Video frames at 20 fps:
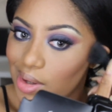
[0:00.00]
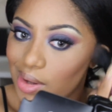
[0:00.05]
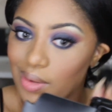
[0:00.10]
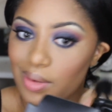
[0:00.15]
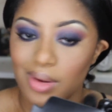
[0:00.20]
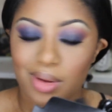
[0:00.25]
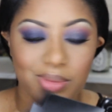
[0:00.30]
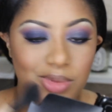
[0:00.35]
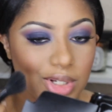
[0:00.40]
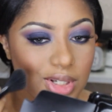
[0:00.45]
So
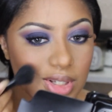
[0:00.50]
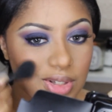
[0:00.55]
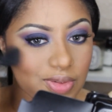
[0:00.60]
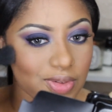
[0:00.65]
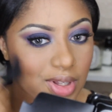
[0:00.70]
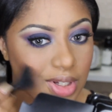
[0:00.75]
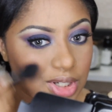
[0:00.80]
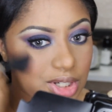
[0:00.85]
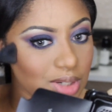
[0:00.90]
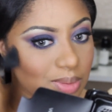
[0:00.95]
I'm just
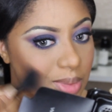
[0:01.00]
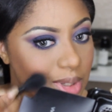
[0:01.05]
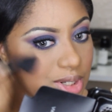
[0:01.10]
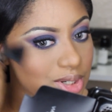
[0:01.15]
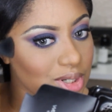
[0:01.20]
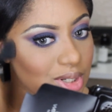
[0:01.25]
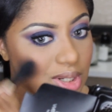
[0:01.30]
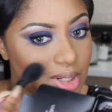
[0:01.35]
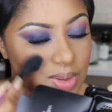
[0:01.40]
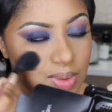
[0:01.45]
flushing my
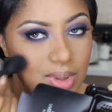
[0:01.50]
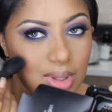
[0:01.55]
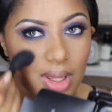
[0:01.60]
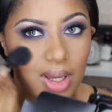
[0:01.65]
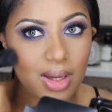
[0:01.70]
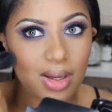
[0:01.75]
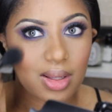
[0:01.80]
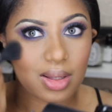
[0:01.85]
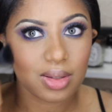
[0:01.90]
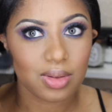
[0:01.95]
cheeks with
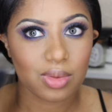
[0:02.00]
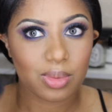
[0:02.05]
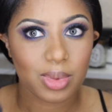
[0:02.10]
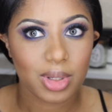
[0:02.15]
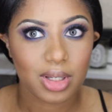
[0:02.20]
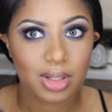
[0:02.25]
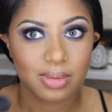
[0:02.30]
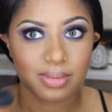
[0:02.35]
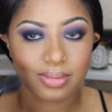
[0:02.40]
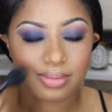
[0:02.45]
that a little
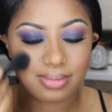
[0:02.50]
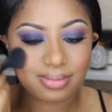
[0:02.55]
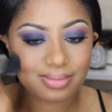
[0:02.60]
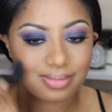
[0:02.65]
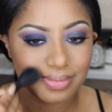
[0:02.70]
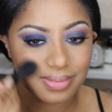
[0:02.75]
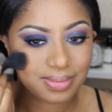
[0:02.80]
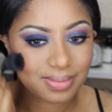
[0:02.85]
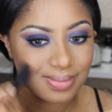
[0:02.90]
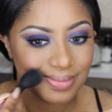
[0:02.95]
bit.
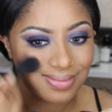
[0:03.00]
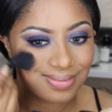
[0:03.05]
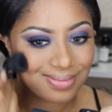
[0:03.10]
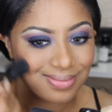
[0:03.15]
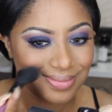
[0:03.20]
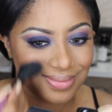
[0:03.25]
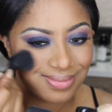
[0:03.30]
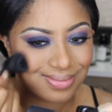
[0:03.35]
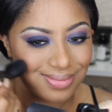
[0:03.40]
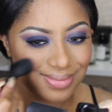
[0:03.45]

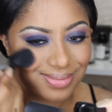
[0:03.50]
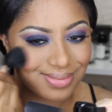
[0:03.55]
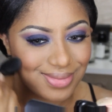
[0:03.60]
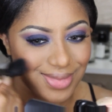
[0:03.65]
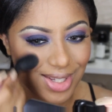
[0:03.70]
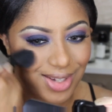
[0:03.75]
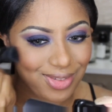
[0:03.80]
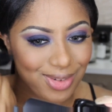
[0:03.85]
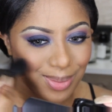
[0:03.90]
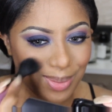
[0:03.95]

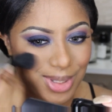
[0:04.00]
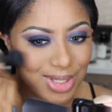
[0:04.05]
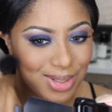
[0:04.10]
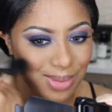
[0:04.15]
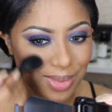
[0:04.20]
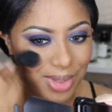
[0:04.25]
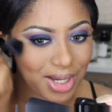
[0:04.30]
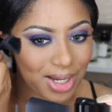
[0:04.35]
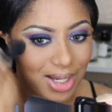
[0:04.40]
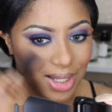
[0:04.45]
Give me
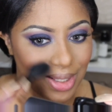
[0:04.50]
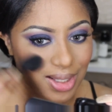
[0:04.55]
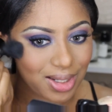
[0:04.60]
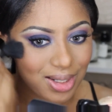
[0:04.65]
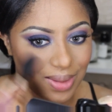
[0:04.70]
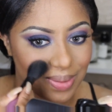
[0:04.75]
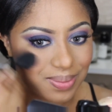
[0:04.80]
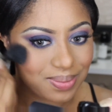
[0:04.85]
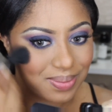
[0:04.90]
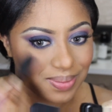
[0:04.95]
some
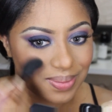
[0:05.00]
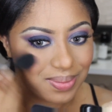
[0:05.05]
color.